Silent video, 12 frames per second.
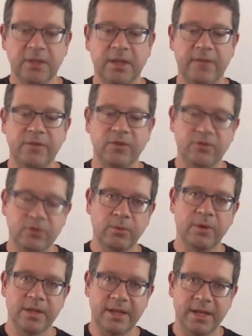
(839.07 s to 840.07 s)
If you do
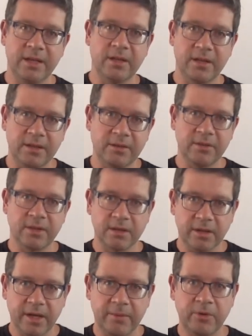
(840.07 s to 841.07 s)
want to get it into the
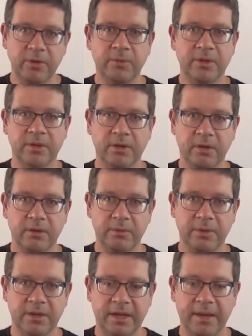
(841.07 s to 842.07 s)
library
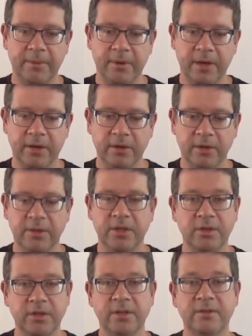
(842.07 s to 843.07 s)
with an app icon, then
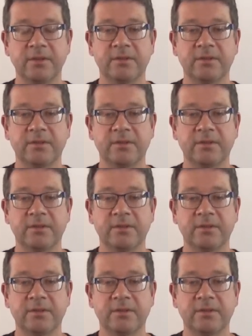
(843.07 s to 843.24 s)
you need to